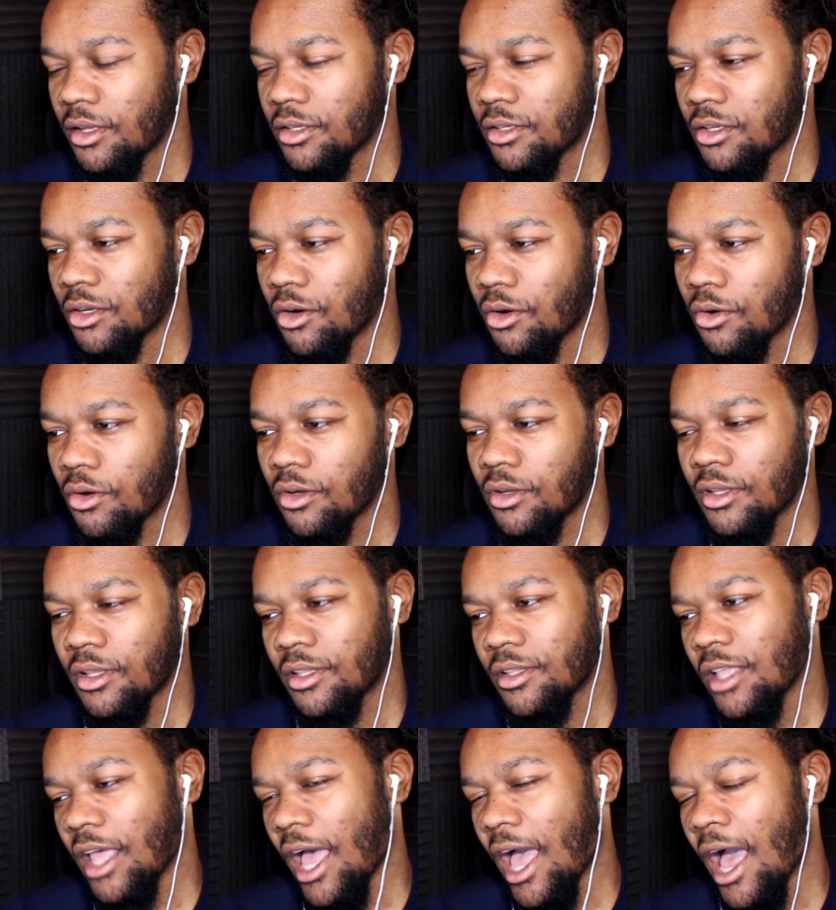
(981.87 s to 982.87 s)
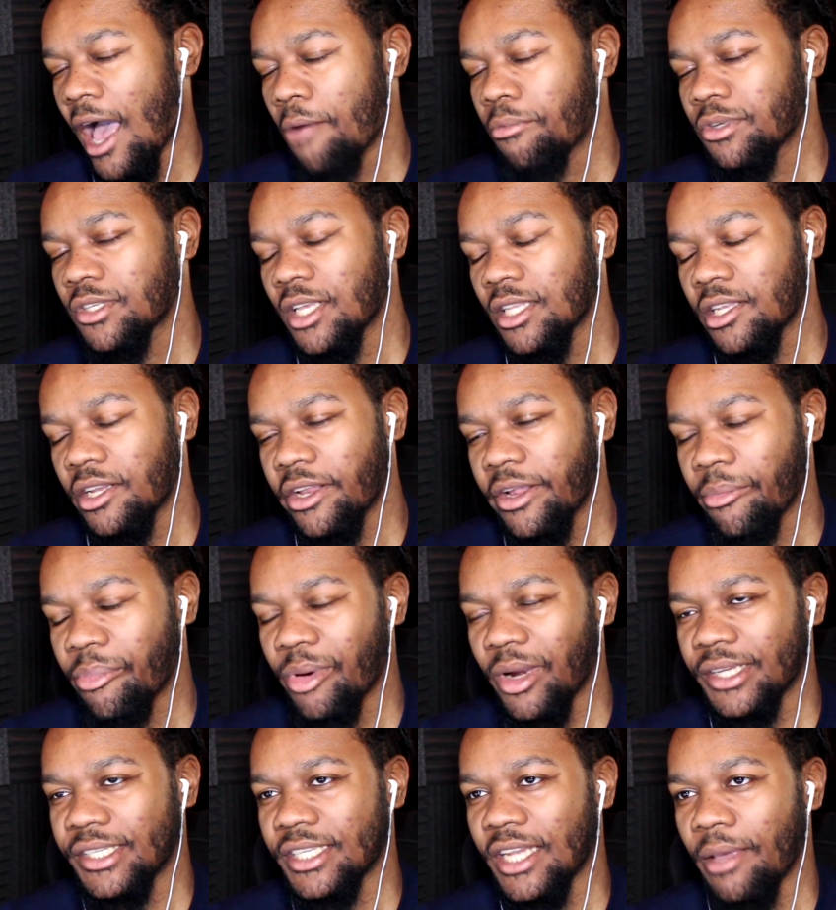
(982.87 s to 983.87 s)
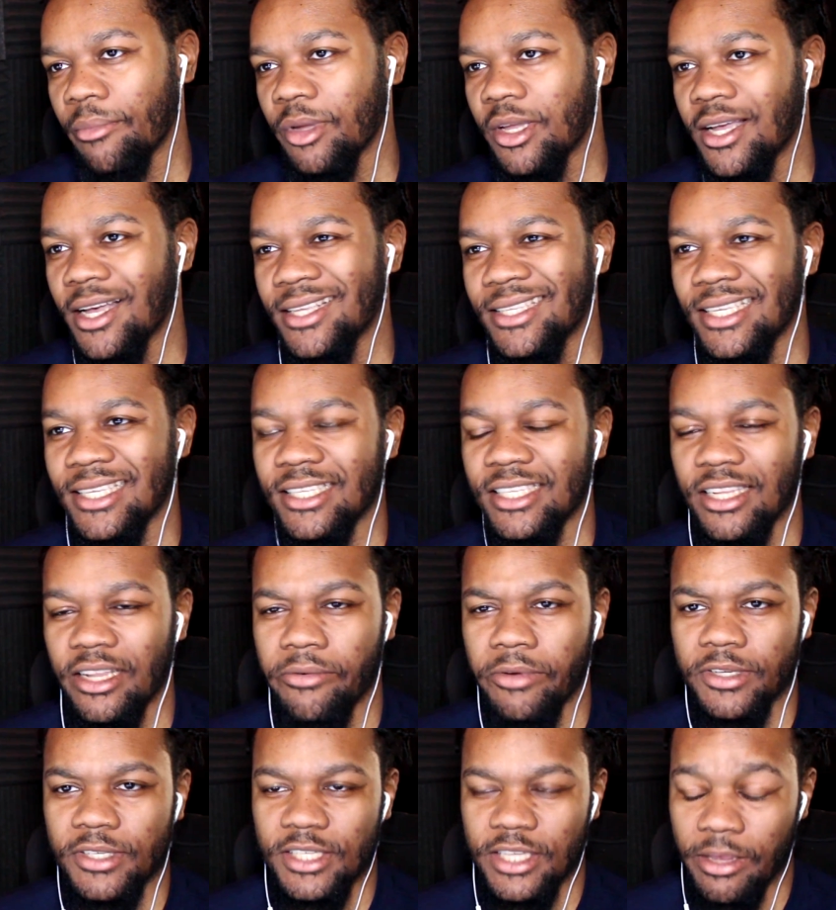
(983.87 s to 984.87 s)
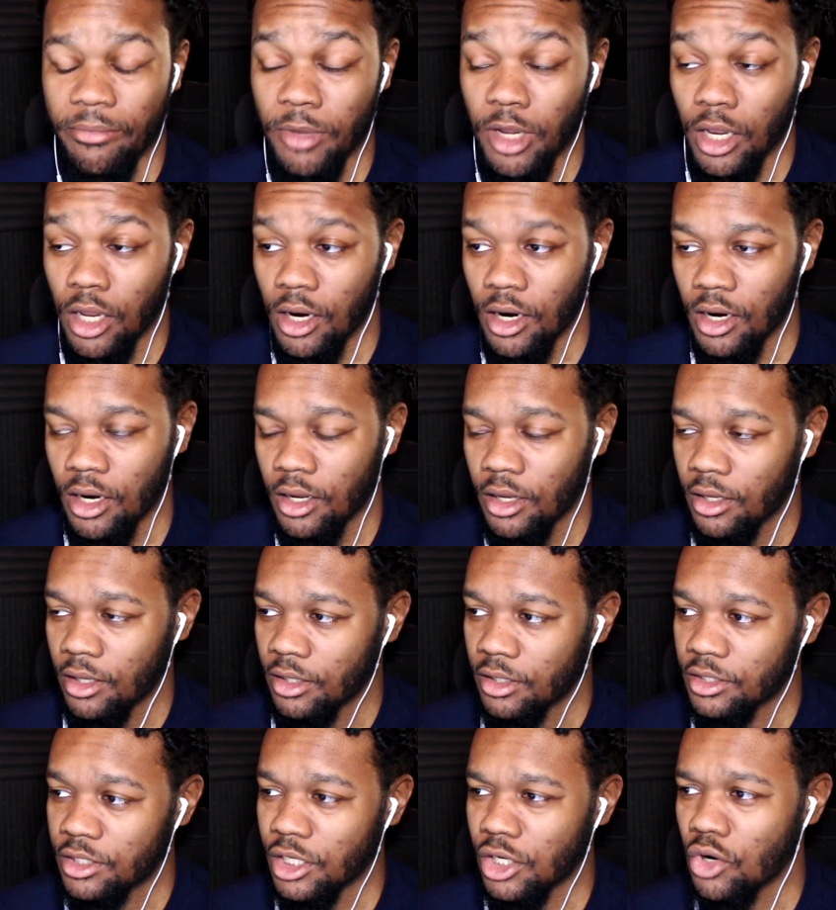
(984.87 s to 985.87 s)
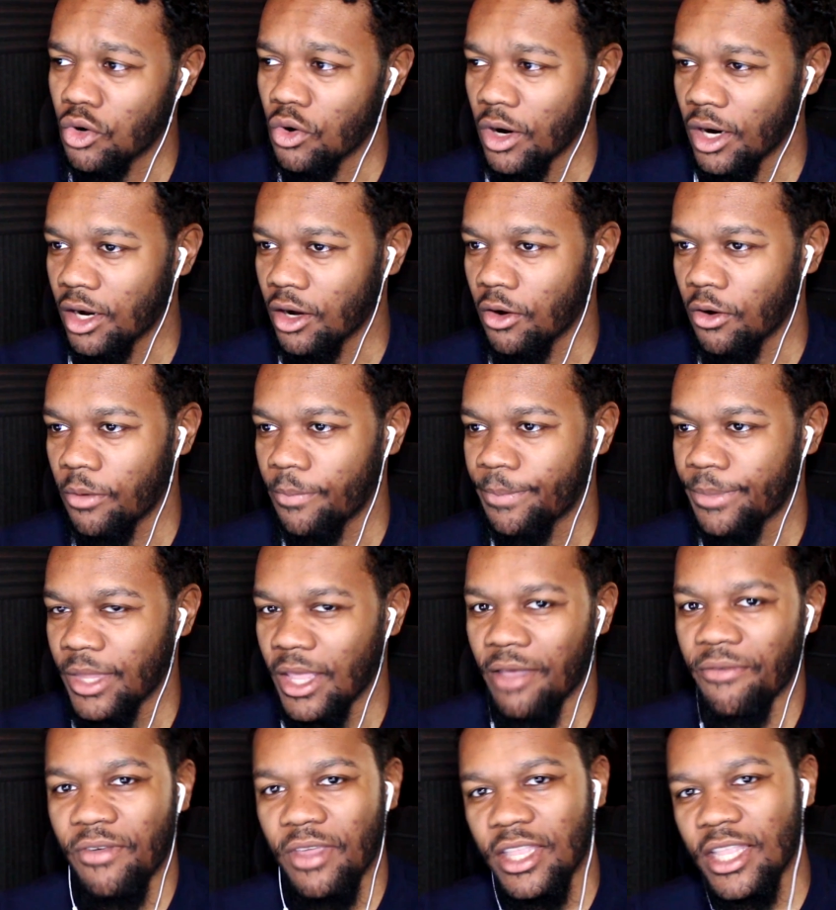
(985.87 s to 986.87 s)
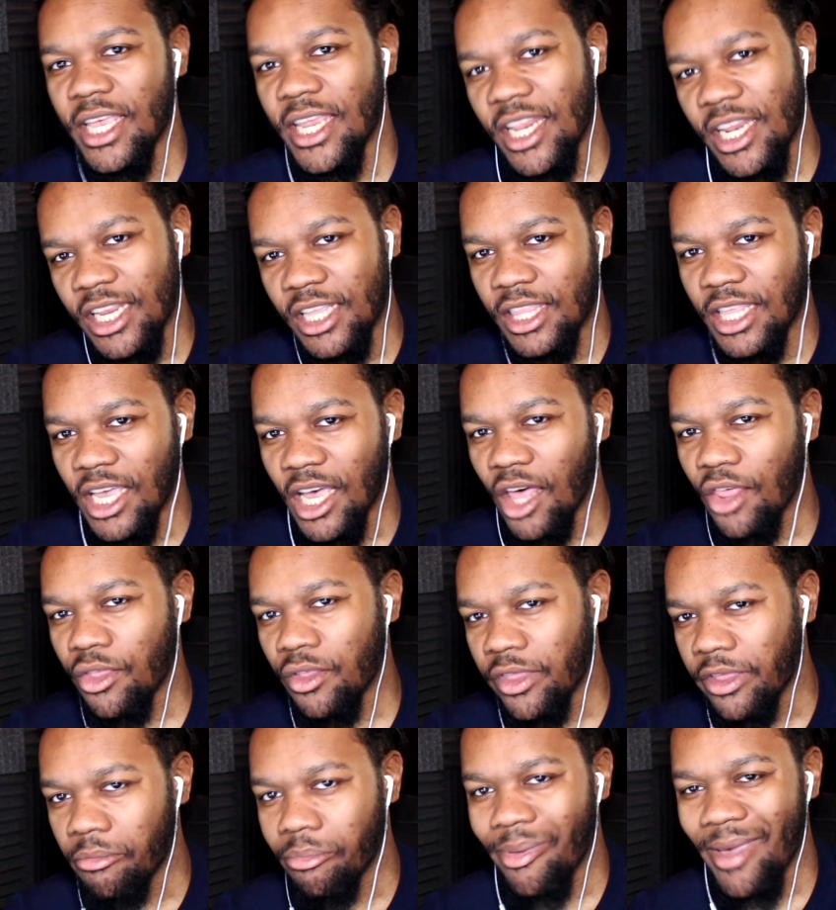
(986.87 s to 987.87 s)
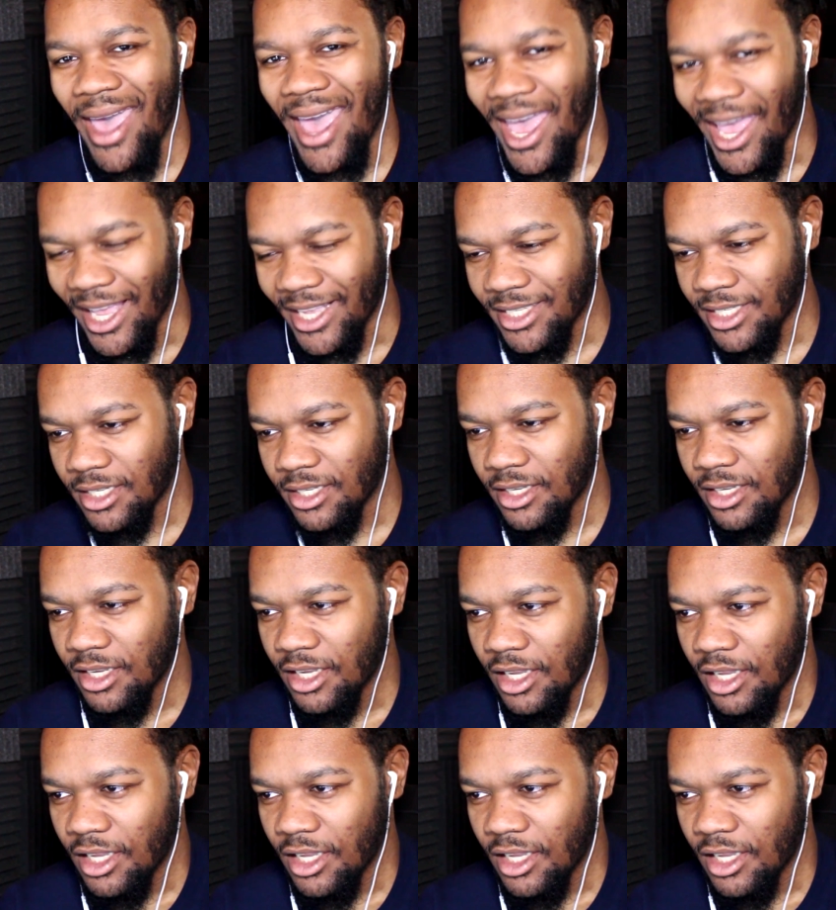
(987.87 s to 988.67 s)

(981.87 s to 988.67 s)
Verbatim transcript: So I was under the impression that because he's similar to Kuroko, if he did anything other than pass,